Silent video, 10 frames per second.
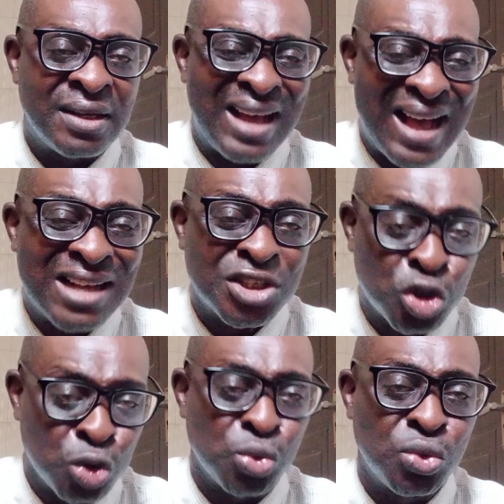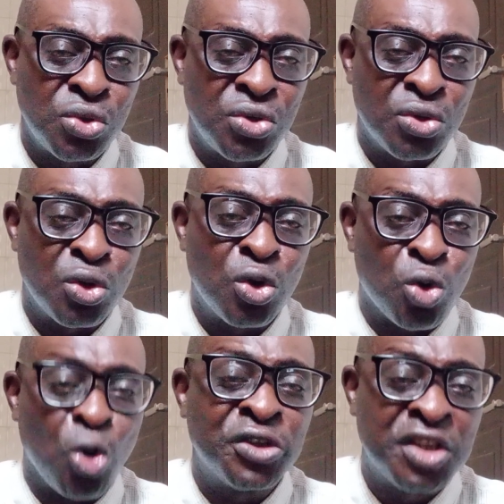has to
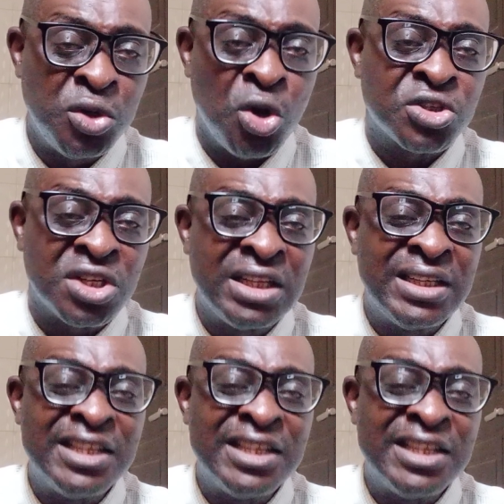continuously